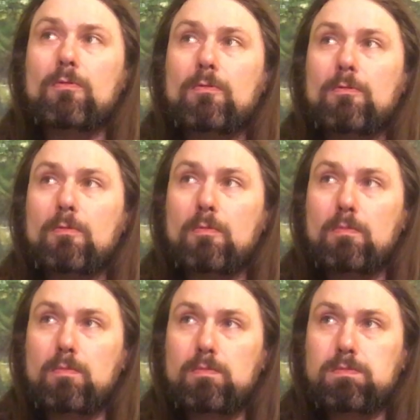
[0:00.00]

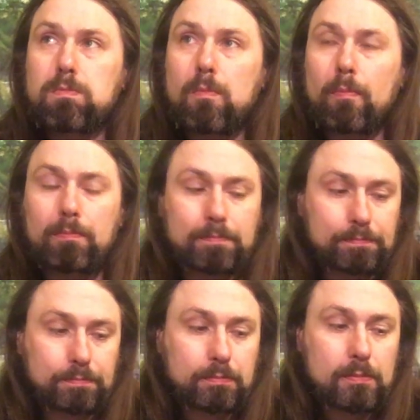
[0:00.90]

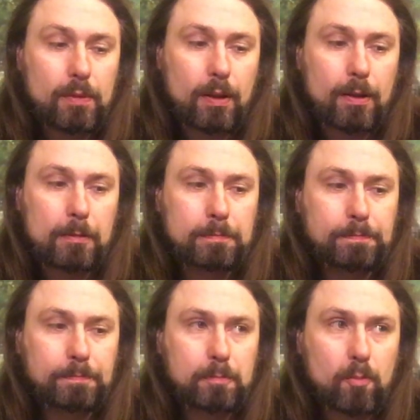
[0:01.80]

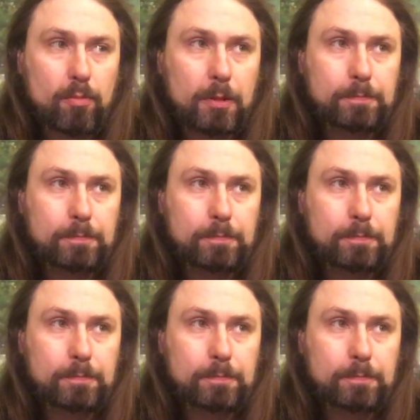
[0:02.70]
No one is speaking in this clip.